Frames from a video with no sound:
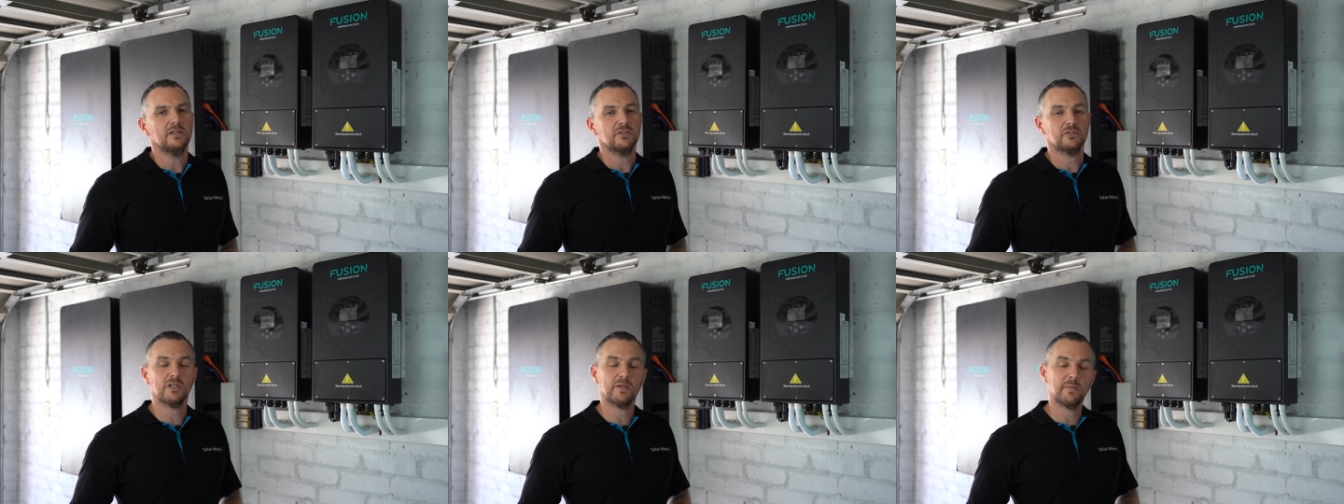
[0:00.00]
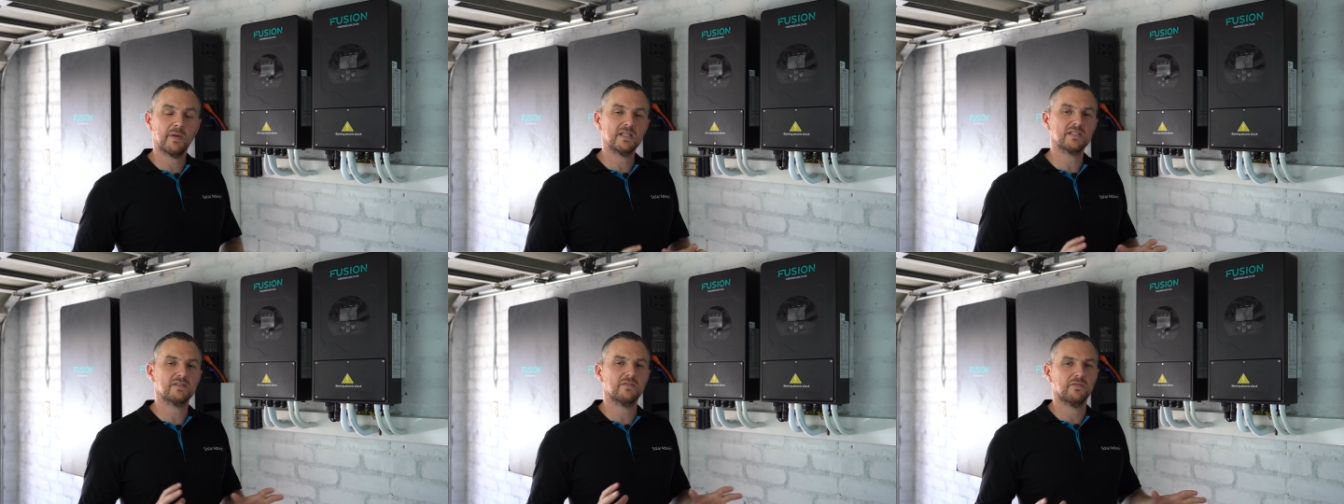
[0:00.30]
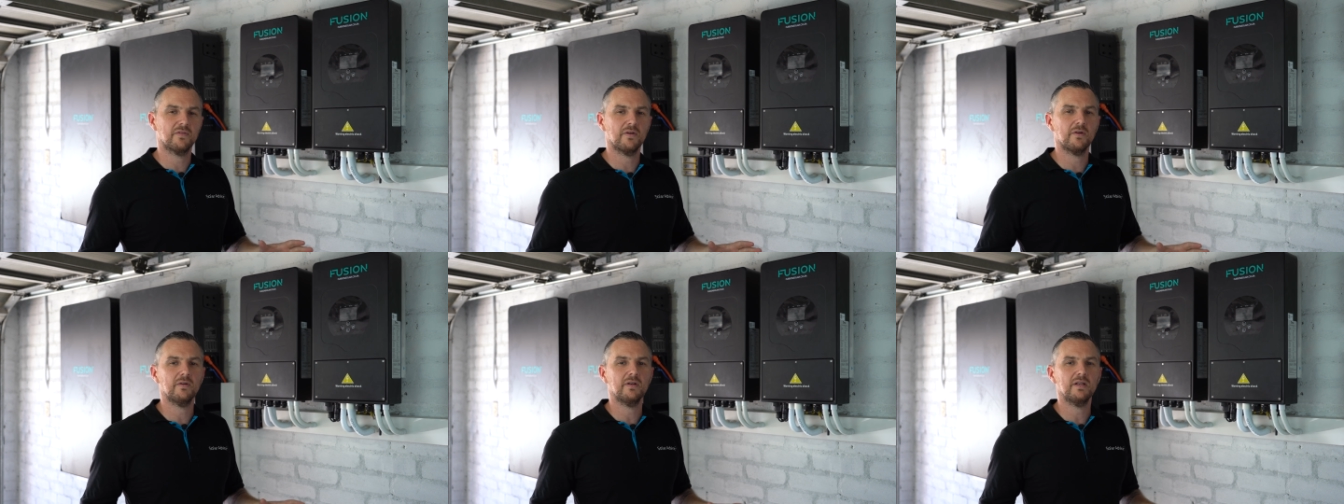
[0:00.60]
SolarMan's a
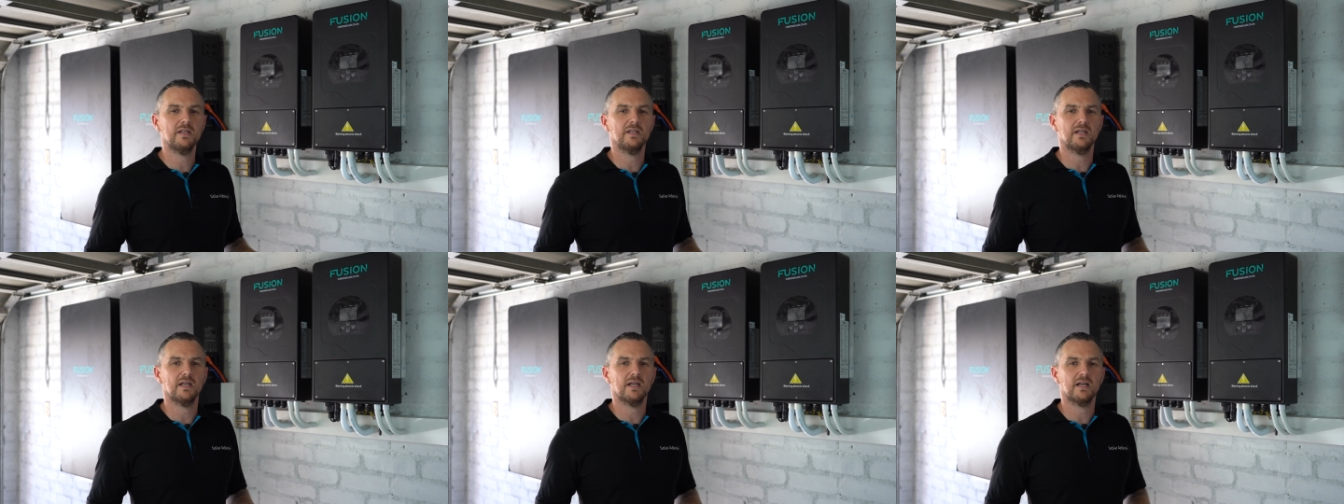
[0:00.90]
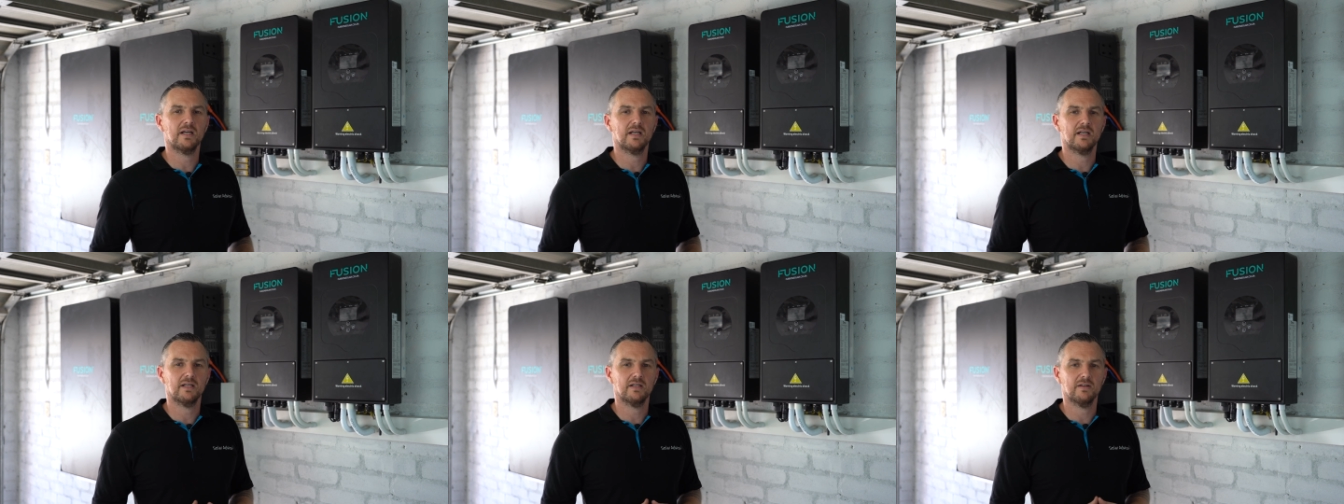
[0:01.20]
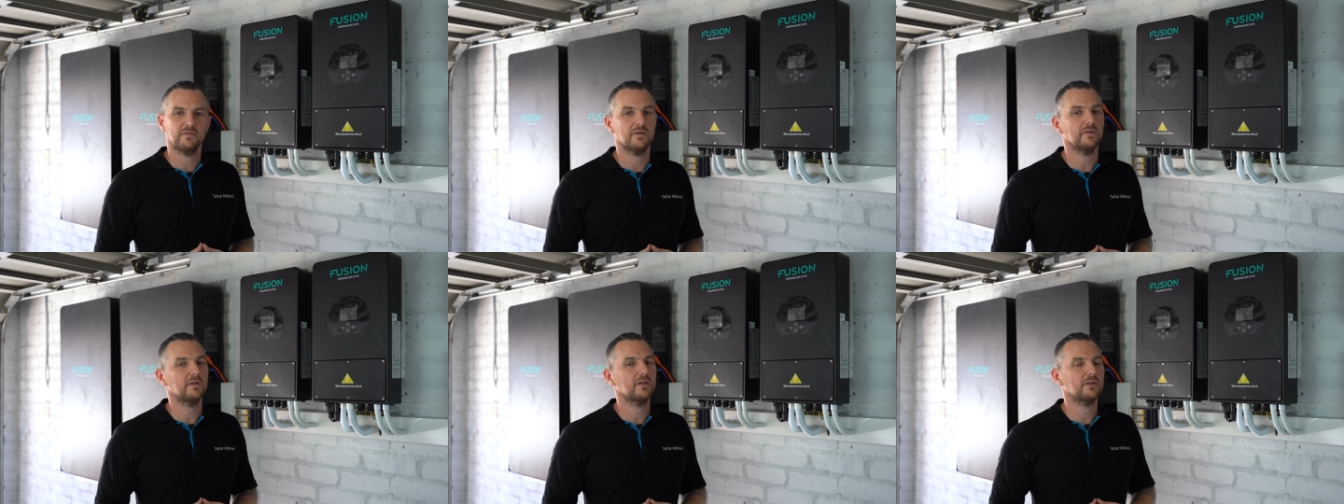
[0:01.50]
very, uh,
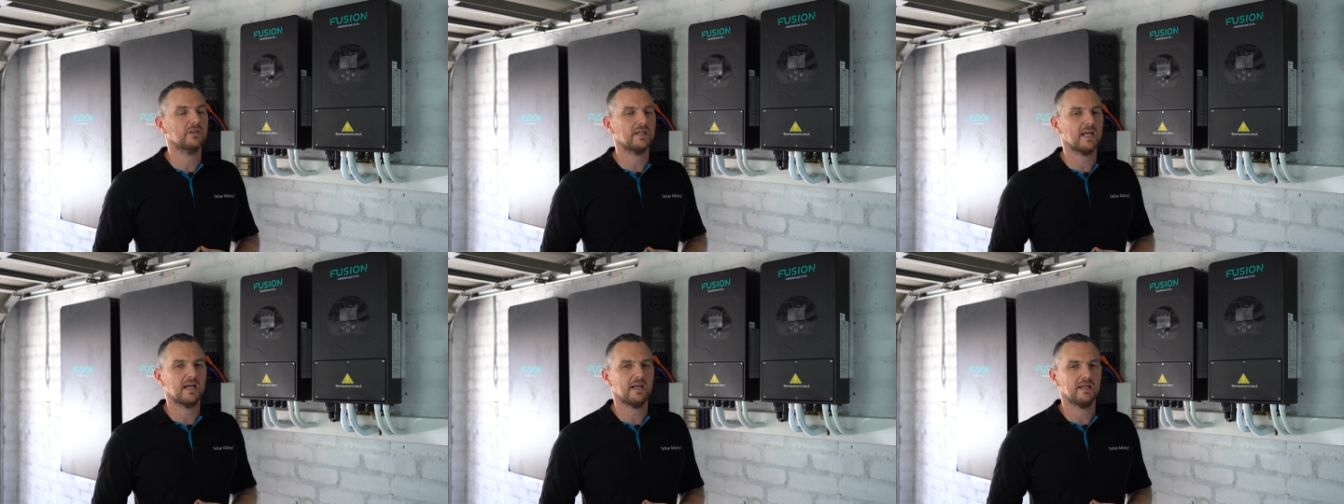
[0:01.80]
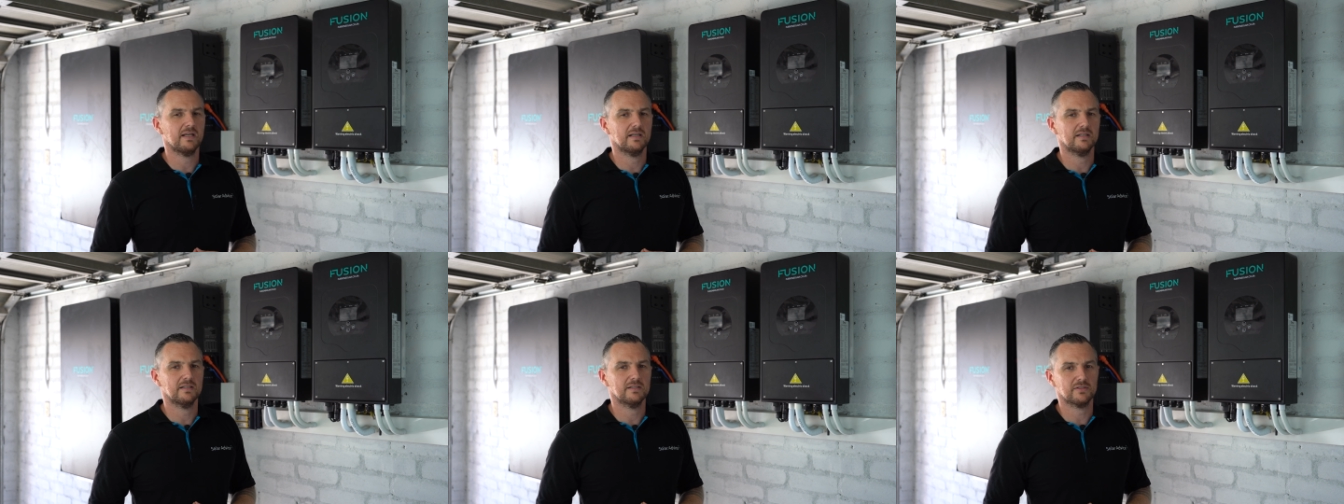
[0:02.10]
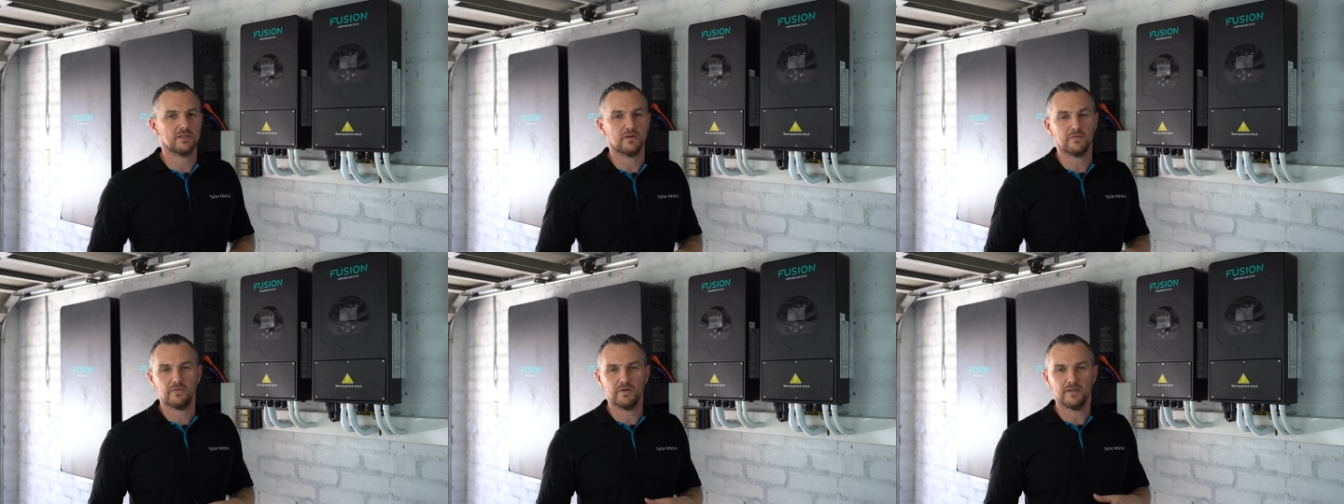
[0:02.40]
a very good uh,
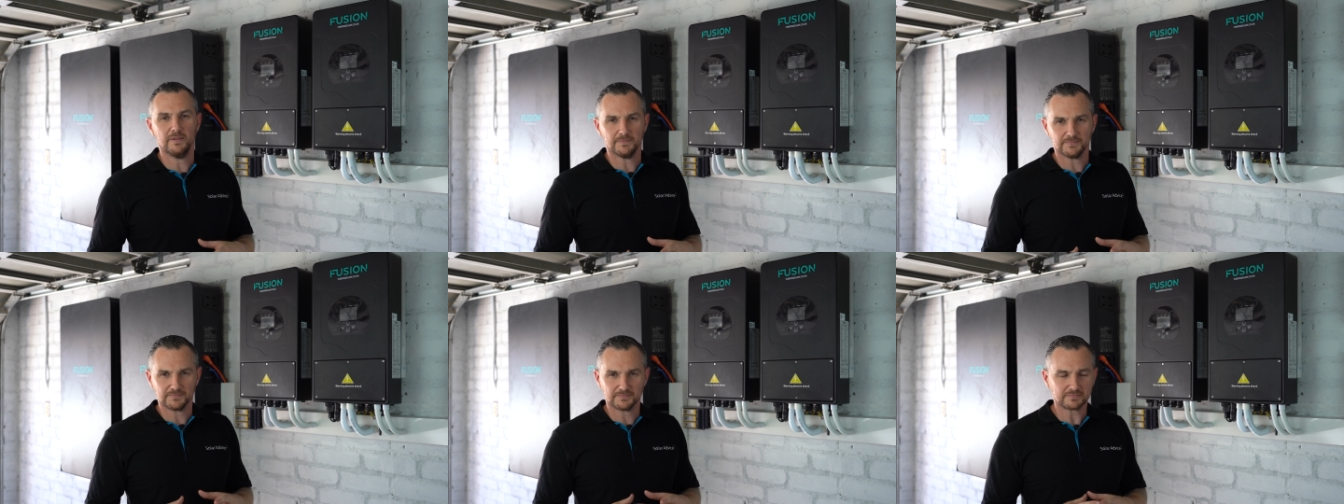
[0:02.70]
software